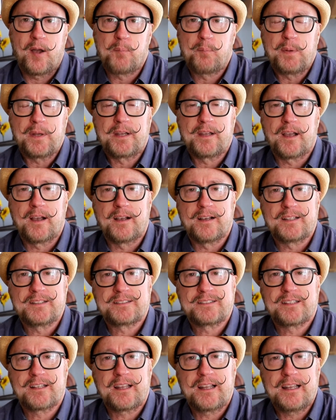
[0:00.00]

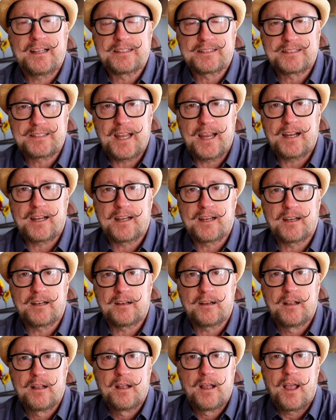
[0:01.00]
because he has
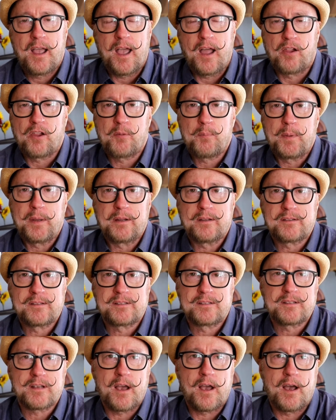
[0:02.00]
taken
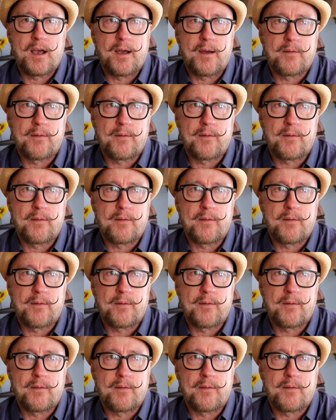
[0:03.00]
elements